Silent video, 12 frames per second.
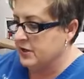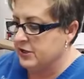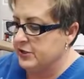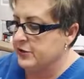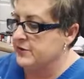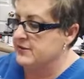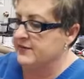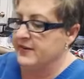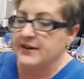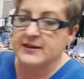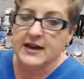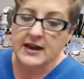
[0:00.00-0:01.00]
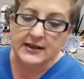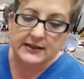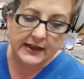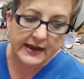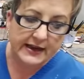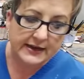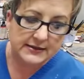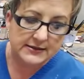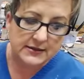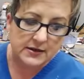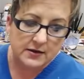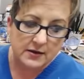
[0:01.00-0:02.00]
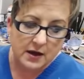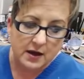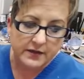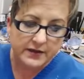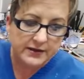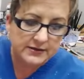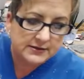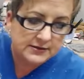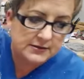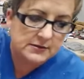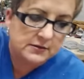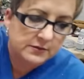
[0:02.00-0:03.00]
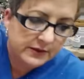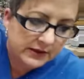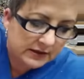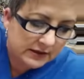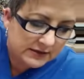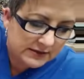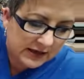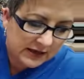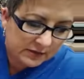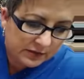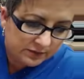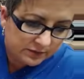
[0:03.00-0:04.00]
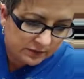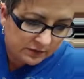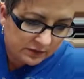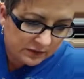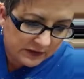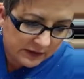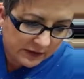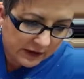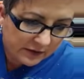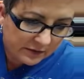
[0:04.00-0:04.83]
going to use the Van Dyke glaze on this. Wait, it's kind of, there we